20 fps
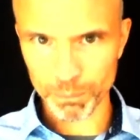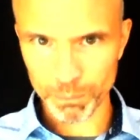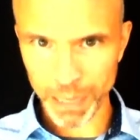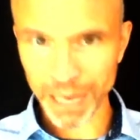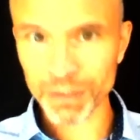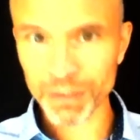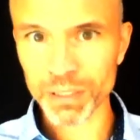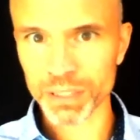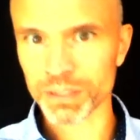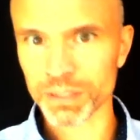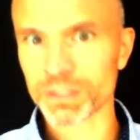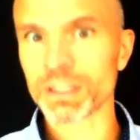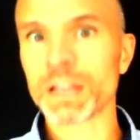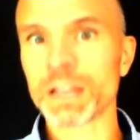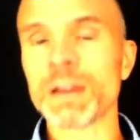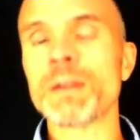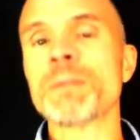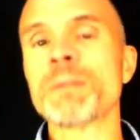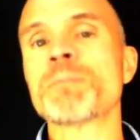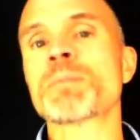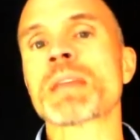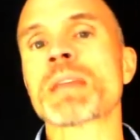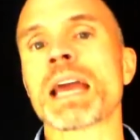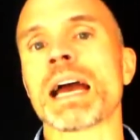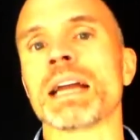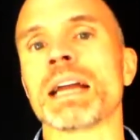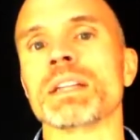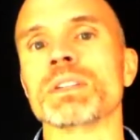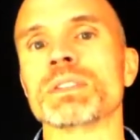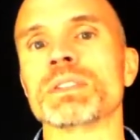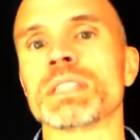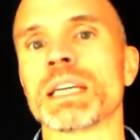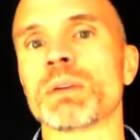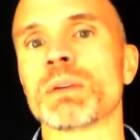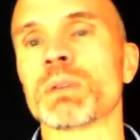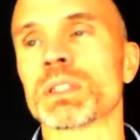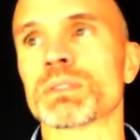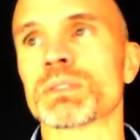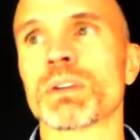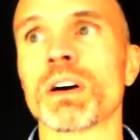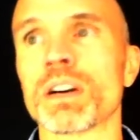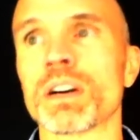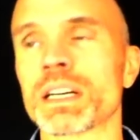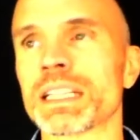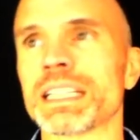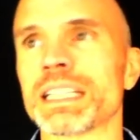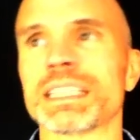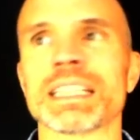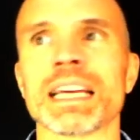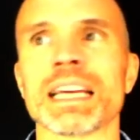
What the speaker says: parent, and you say, what's wrong? And they